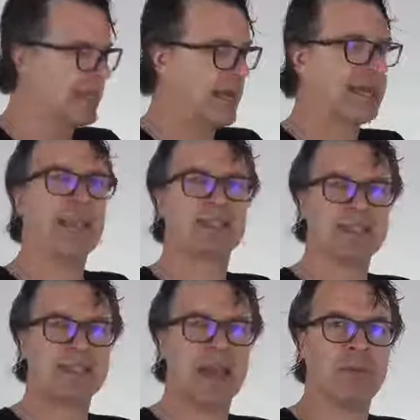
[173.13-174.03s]
against a
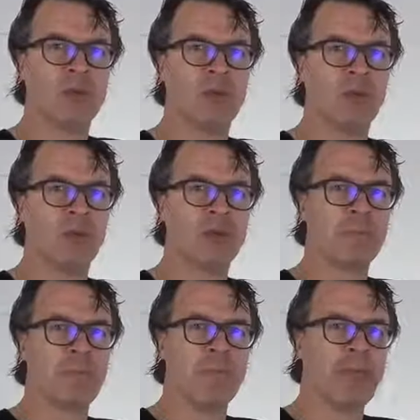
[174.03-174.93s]
stable cuboid.
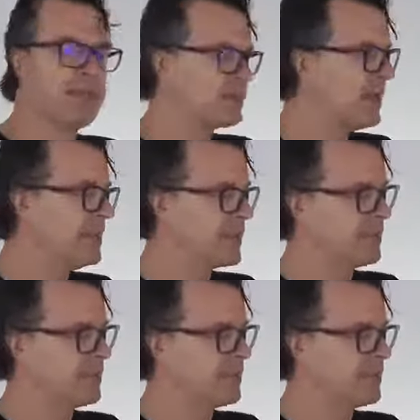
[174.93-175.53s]
This means